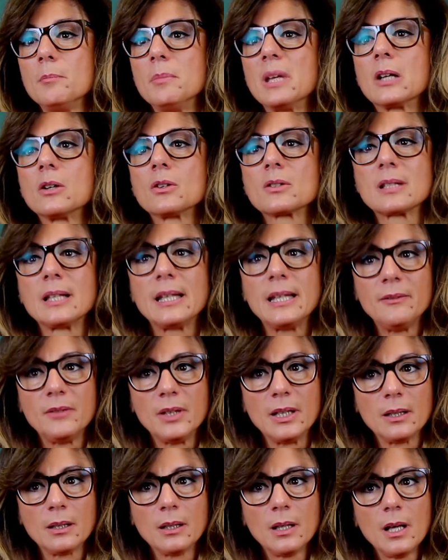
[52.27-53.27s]
because
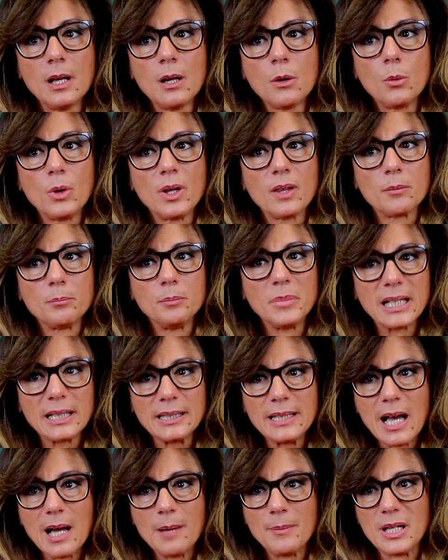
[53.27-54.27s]
living with
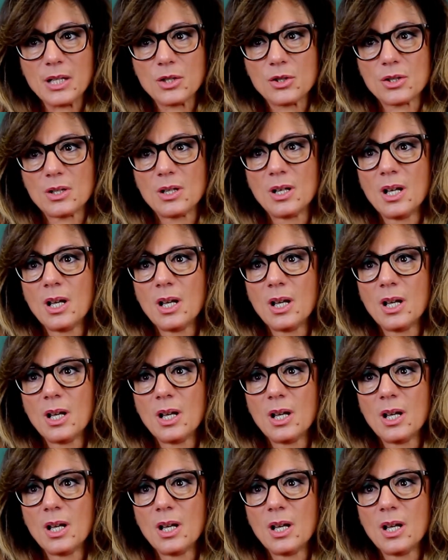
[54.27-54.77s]
big damage